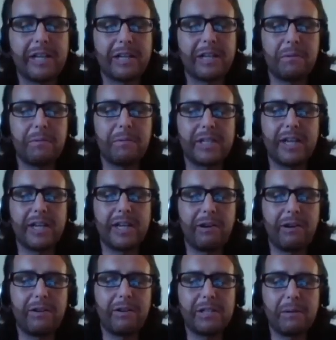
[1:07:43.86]
Oh, every day
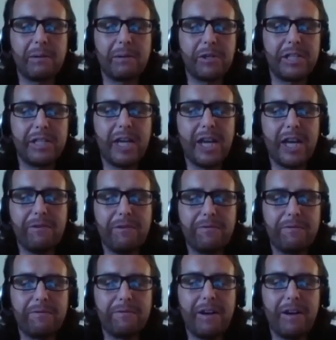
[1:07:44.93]
is a school day, so it is.